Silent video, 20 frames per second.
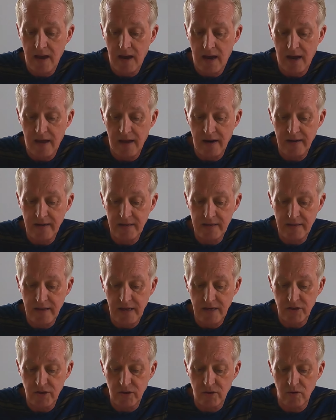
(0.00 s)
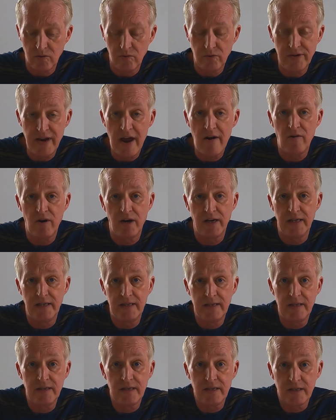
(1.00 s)
and these are called nerite
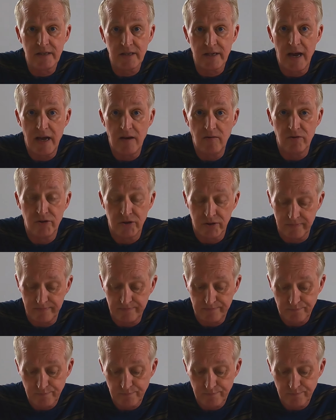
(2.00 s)
snails.